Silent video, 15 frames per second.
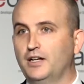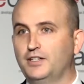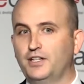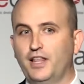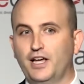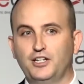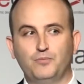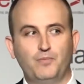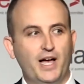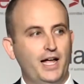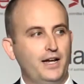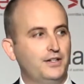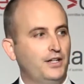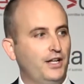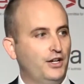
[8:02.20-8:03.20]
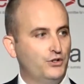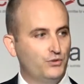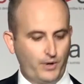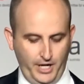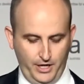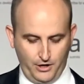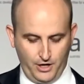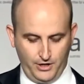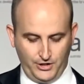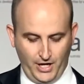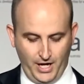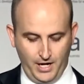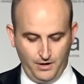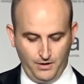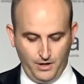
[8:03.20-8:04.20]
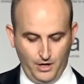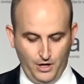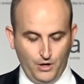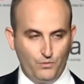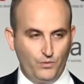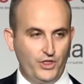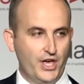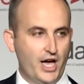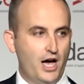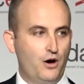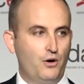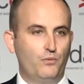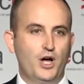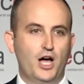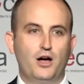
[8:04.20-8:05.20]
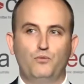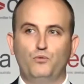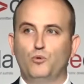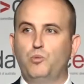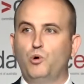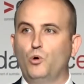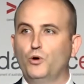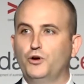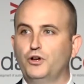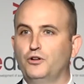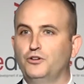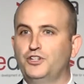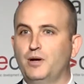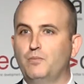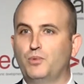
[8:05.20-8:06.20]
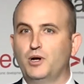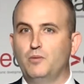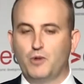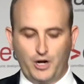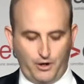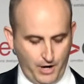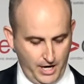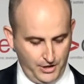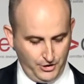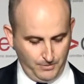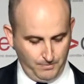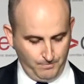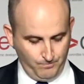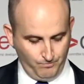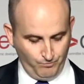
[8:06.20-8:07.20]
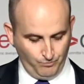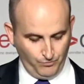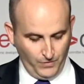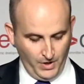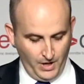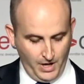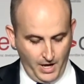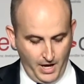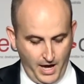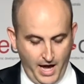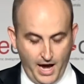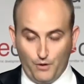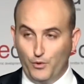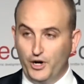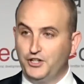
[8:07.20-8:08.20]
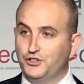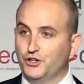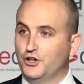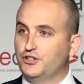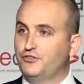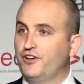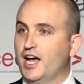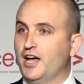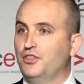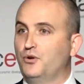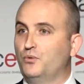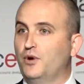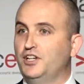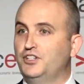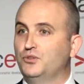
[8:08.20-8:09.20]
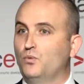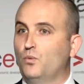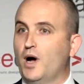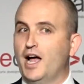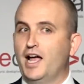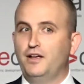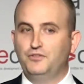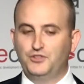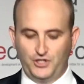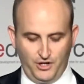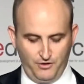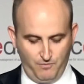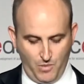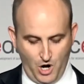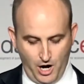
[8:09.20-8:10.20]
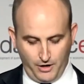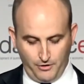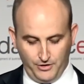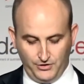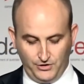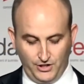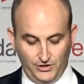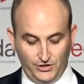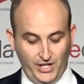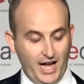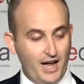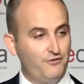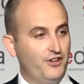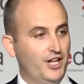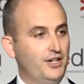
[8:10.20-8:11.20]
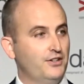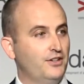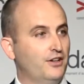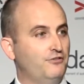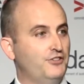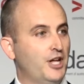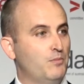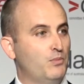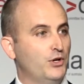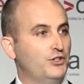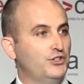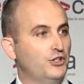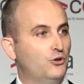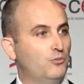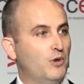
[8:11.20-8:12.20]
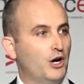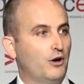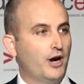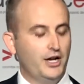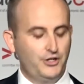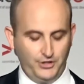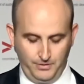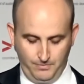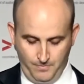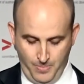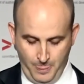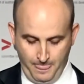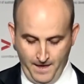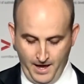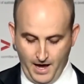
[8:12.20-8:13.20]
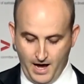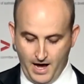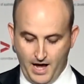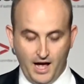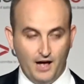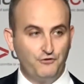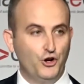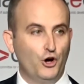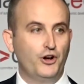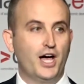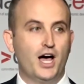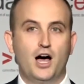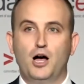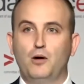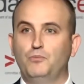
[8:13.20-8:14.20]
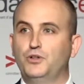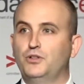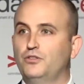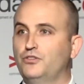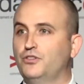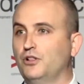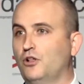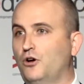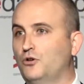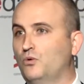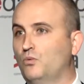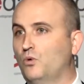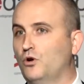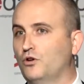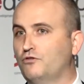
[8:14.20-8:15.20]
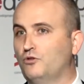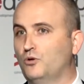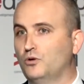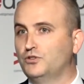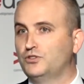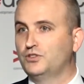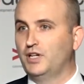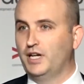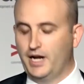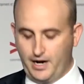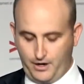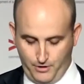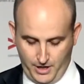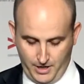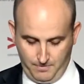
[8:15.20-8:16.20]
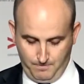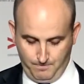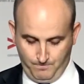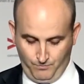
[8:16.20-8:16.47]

to that debate in 2019 with our report on temporary migration. Our research found that recent waves of migrants since the advent of temporary skilled migration have not harmed the local workforce in aggregate.